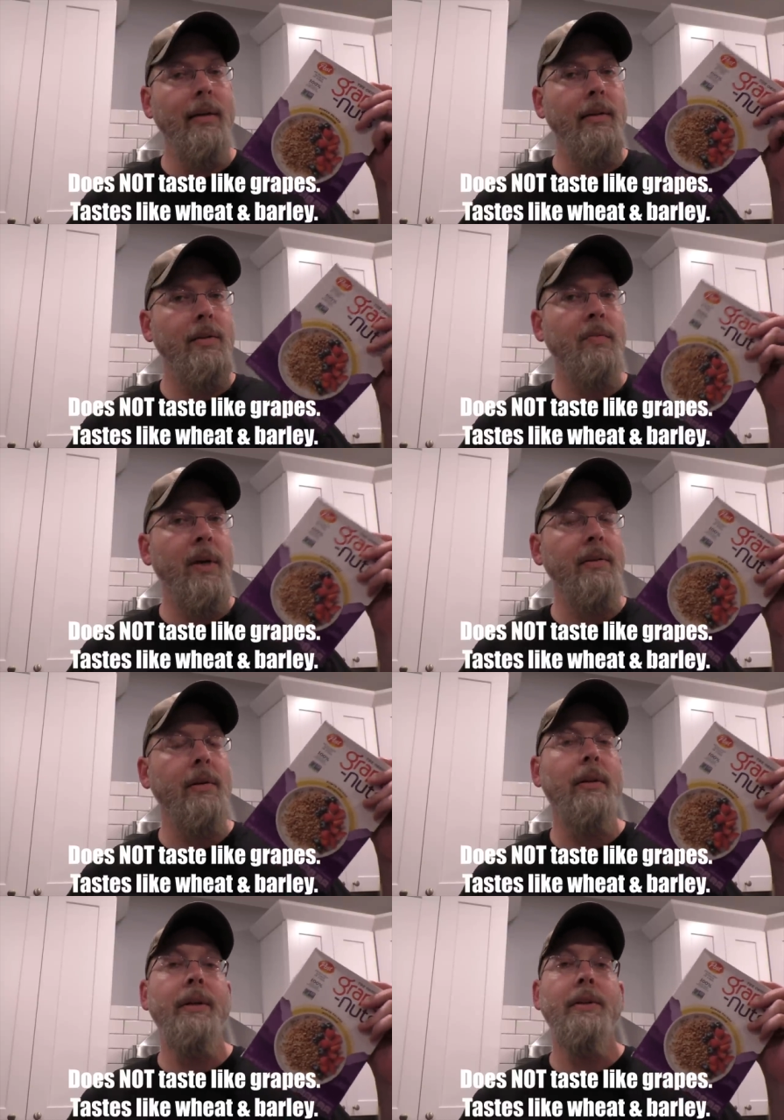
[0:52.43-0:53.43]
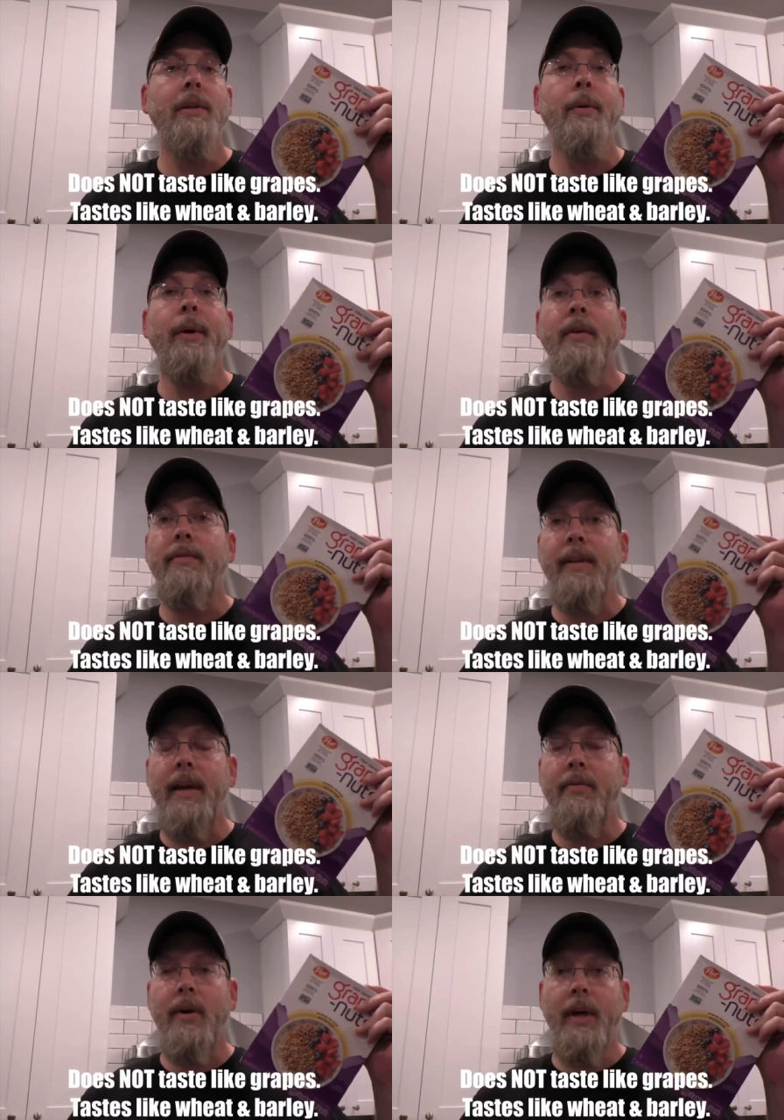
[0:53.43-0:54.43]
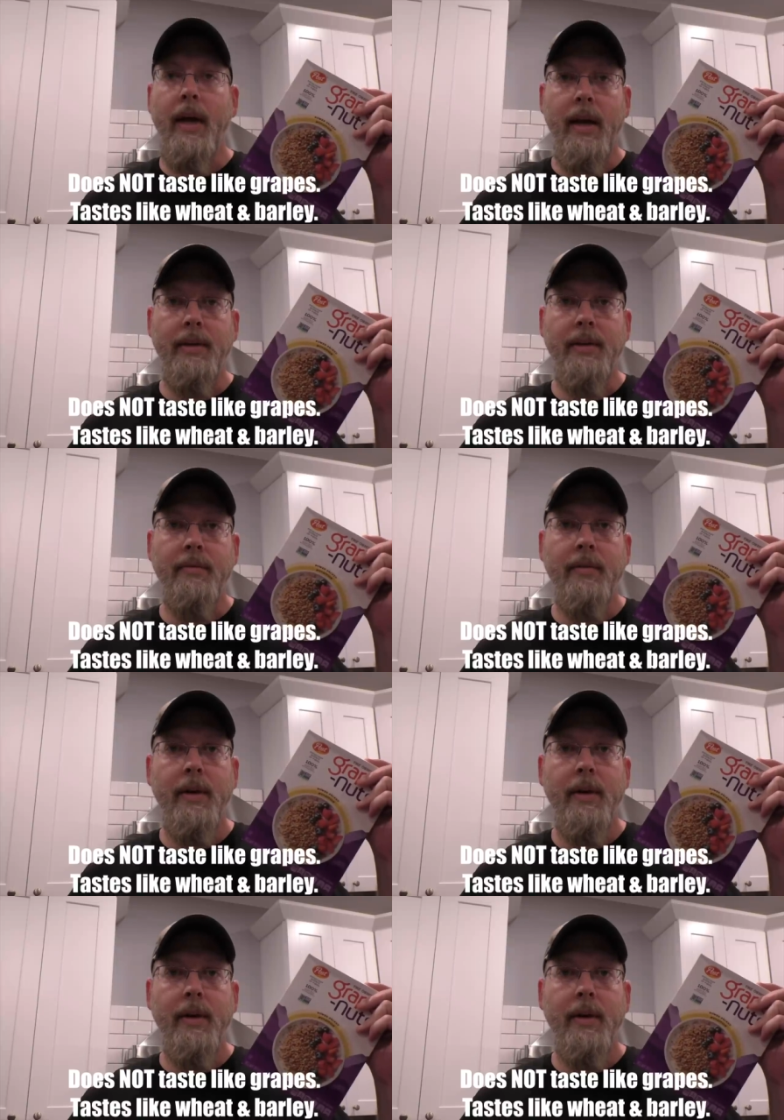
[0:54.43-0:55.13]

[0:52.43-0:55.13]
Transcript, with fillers: This is basically just going to be a flavoring additive